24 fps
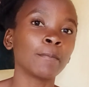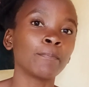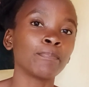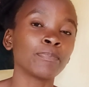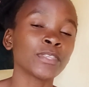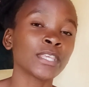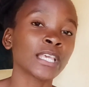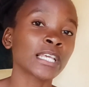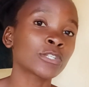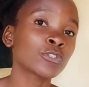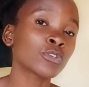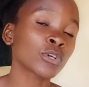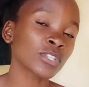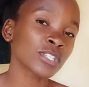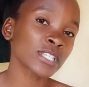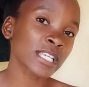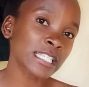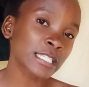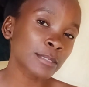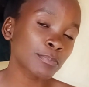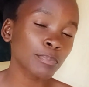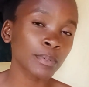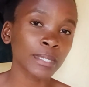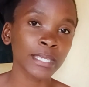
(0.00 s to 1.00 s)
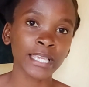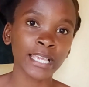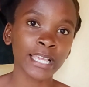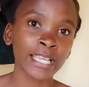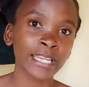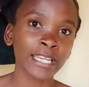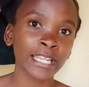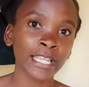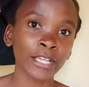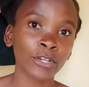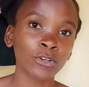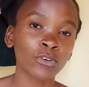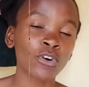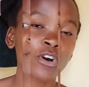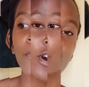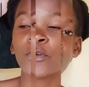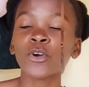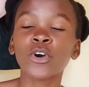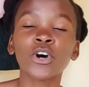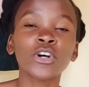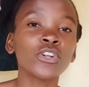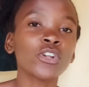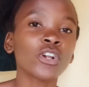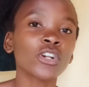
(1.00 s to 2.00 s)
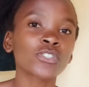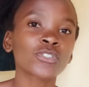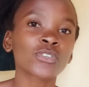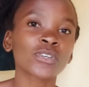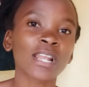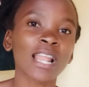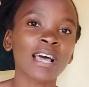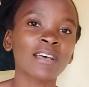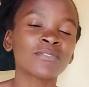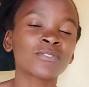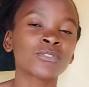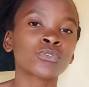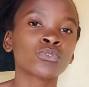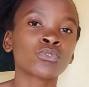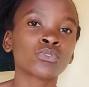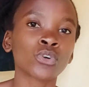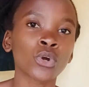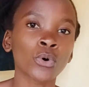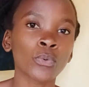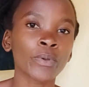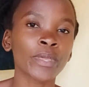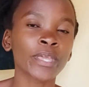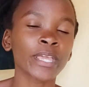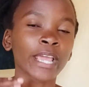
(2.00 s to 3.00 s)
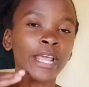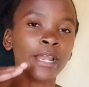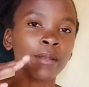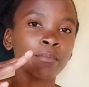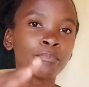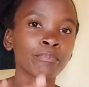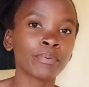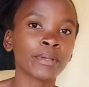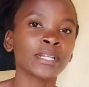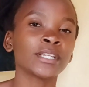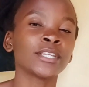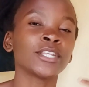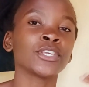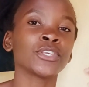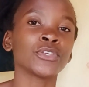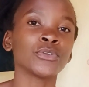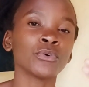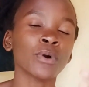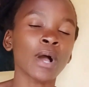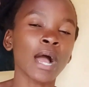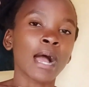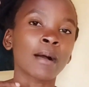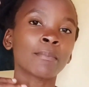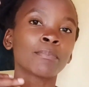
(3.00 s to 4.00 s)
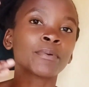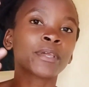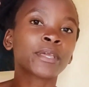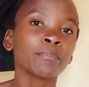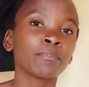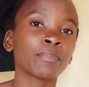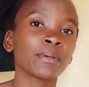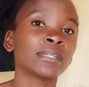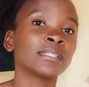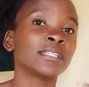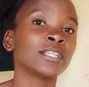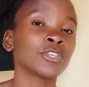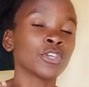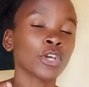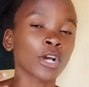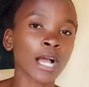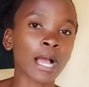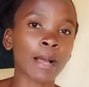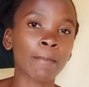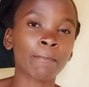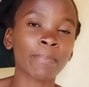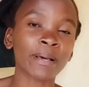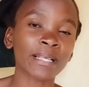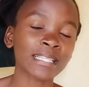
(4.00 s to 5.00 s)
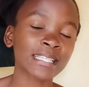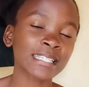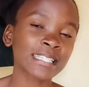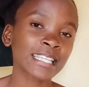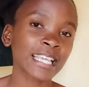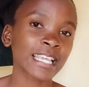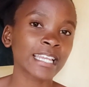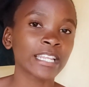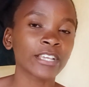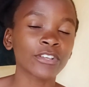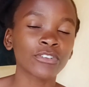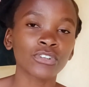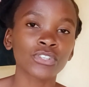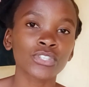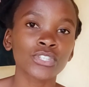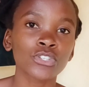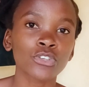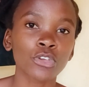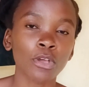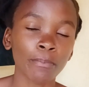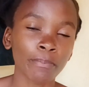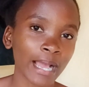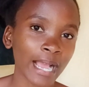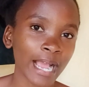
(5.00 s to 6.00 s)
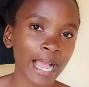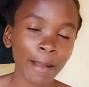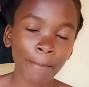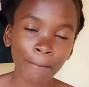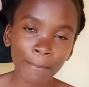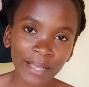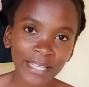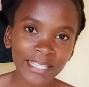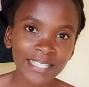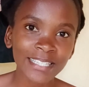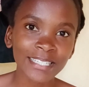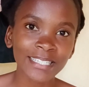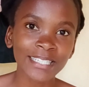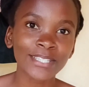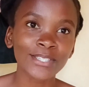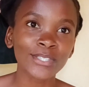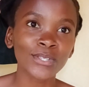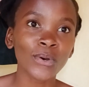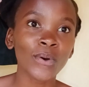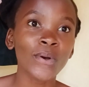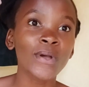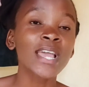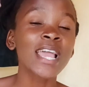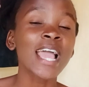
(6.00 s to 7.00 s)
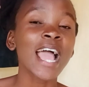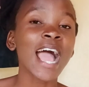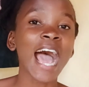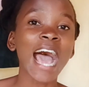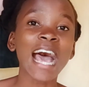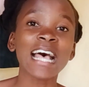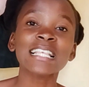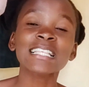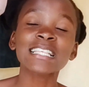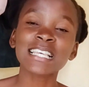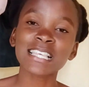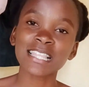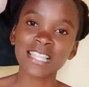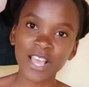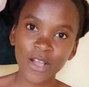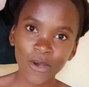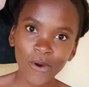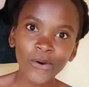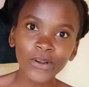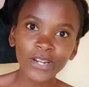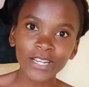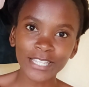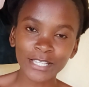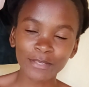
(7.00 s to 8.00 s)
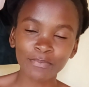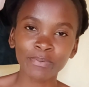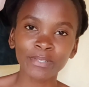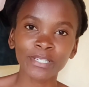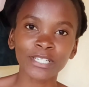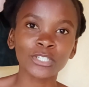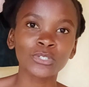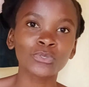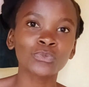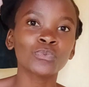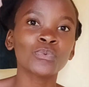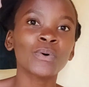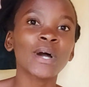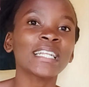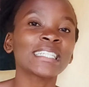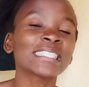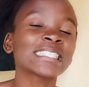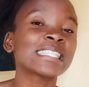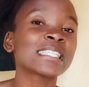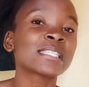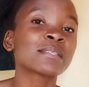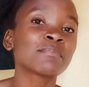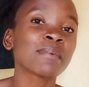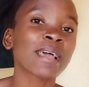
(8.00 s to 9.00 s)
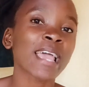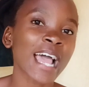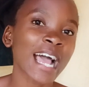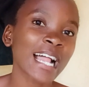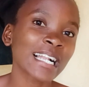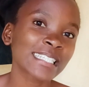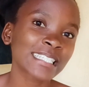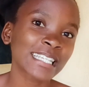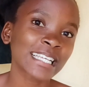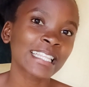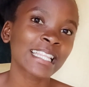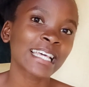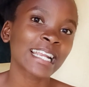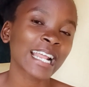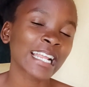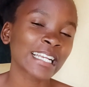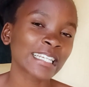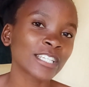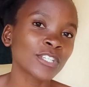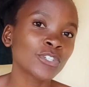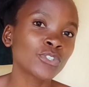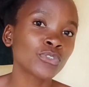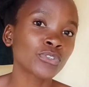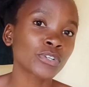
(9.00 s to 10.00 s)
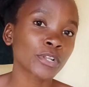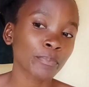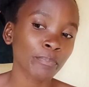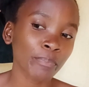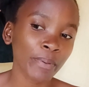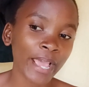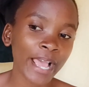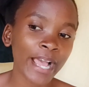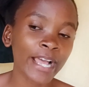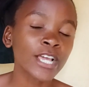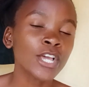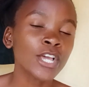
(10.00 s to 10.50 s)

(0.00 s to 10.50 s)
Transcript: yet you're just beginning. God also loves growing and building you up, building your capacity and increasing your capacity. So ask the Holy Spirit, what is my altar that I need to repair?